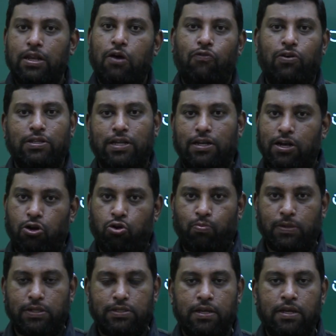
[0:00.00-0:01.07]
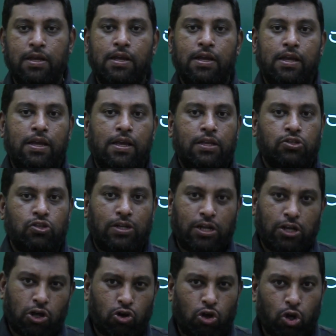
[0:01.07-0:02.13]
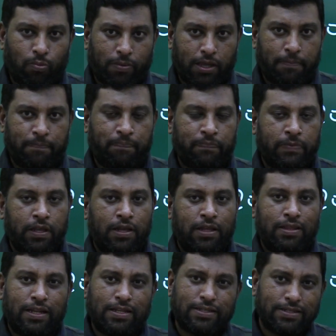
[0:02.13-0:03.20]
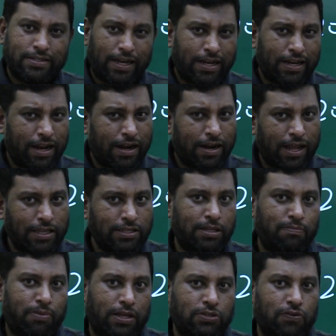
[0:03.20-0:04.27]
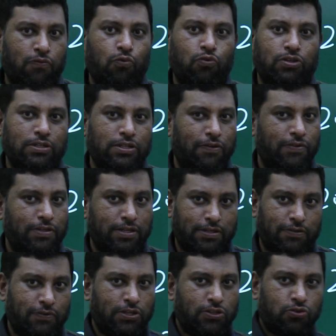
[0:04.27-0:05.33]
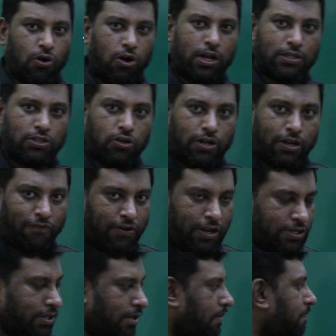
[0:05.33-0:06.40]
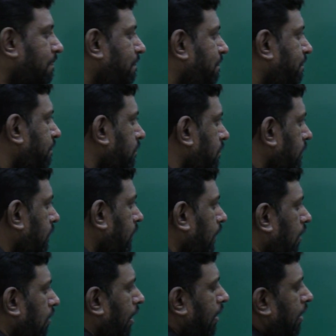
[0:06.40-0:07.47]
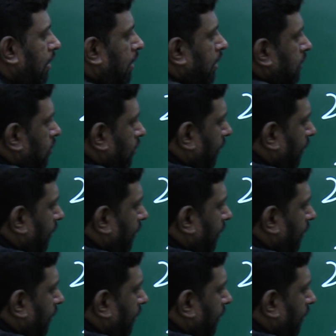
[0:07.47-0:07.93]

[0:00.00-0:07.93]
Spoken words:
Now it is 100 rupees. So in an economy, there is a general rise in price of goods and services, which is called as your inflation. Okay. So